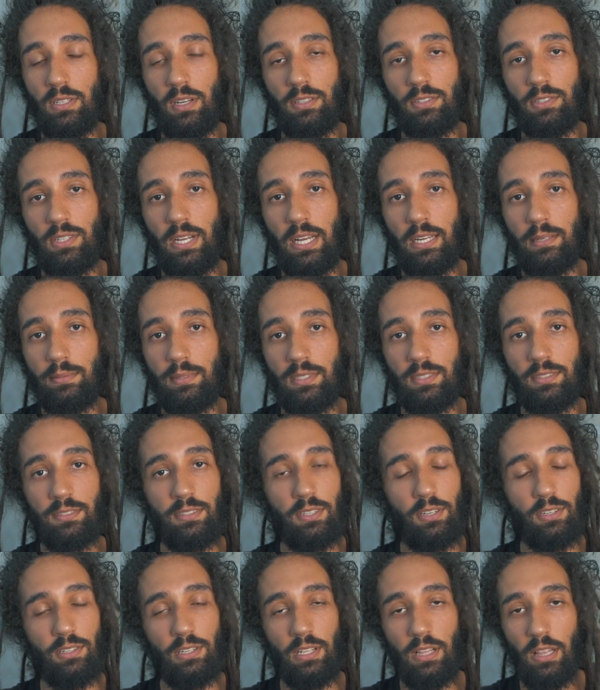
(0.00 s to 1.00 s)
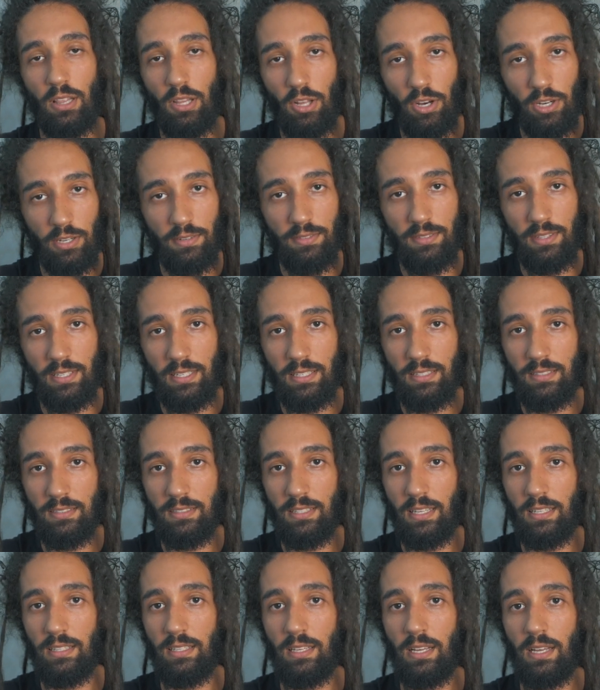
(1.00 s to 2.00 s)
other animals. There are a lot of things
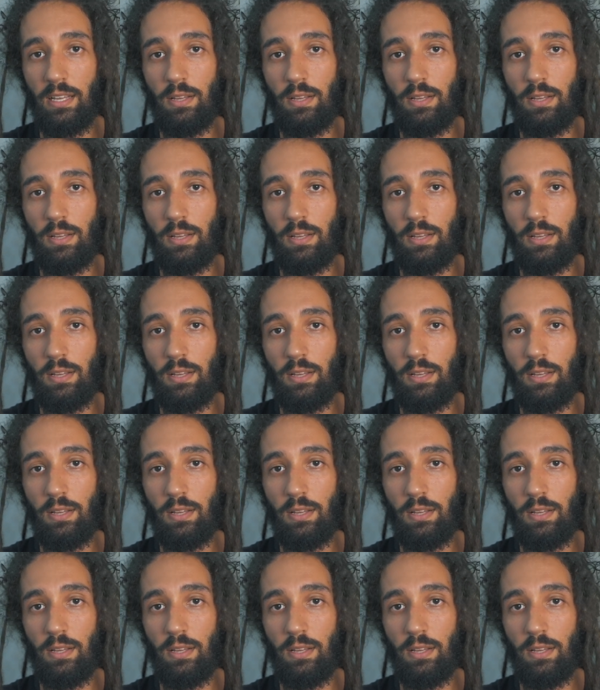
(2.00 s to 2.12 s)
that